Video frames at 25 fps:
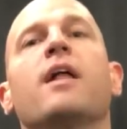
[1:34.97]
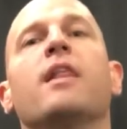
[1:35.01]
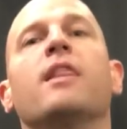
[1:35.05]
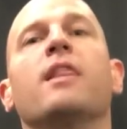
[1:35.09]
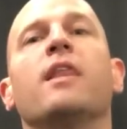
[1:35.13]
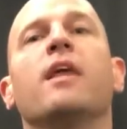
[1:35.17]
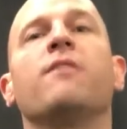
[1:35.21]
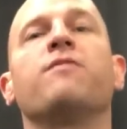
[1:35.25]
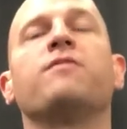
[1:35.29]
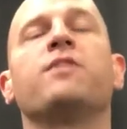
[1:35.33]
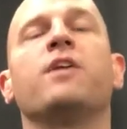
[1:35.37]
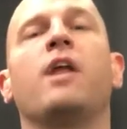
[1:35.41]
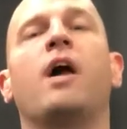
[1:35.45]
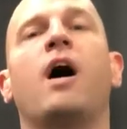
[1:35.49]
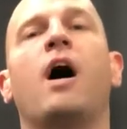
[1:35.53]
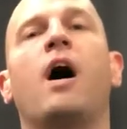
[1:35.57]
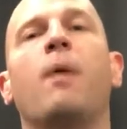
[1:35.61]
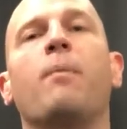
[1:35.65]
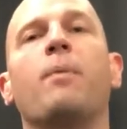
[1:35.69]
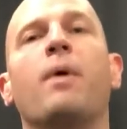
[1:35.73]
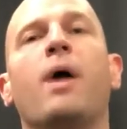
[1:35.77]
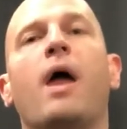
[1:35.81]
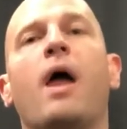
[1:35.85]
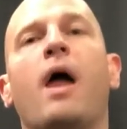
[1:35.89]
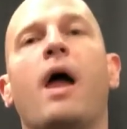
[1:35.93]
lift it
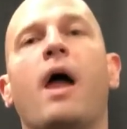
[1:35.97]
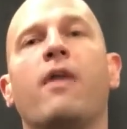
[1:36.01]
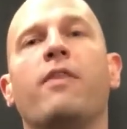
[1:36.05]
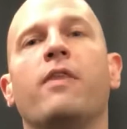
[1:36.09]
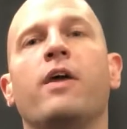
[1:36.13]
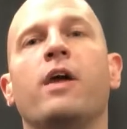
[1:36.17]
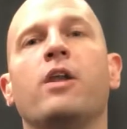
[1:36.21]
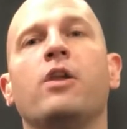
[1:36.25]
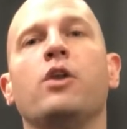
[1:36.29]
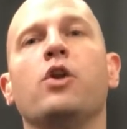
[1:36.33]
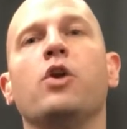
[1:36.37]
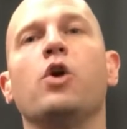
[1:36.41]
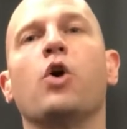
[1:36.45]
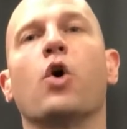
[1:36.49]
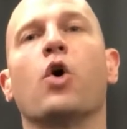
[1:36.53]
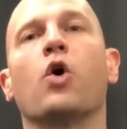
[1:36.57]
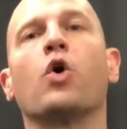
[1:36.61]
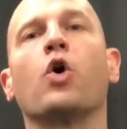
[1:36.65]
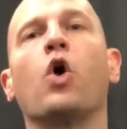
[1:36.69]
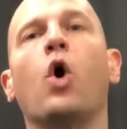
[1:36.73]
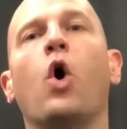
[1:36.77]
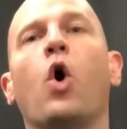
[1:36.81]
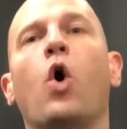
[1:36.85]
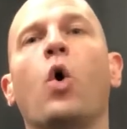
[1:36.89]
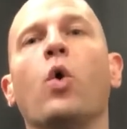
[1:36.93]
up, and then your
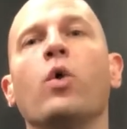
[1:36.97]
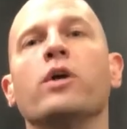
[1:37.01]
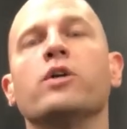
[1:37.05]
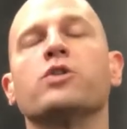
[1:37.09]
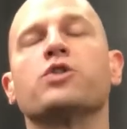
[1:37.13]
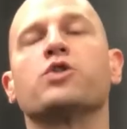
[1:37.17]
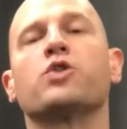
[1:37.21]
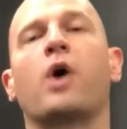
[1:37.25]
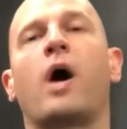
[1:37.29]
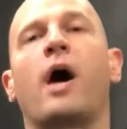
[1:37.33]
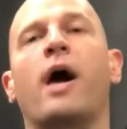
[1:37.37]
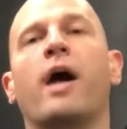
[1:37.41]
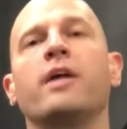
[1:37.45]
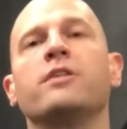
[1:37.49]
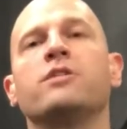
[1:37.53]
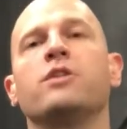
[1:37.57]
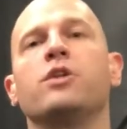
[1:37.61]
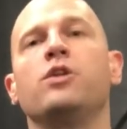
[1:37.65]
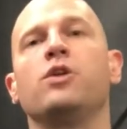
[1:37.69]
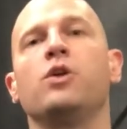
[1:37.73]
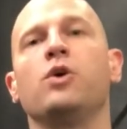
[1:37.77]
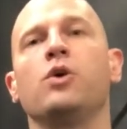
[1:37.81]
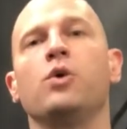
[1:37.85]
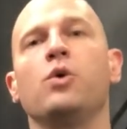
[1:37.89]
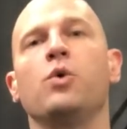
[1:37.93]
goal is trying to
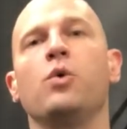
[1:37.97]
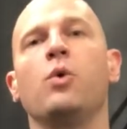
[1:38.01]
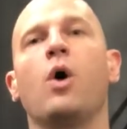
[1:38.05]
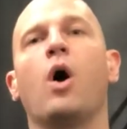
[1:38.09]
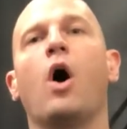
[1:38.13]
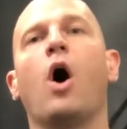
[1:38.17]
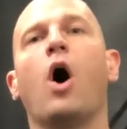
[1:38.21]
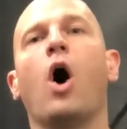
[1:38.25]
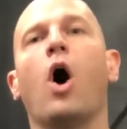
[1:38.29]
do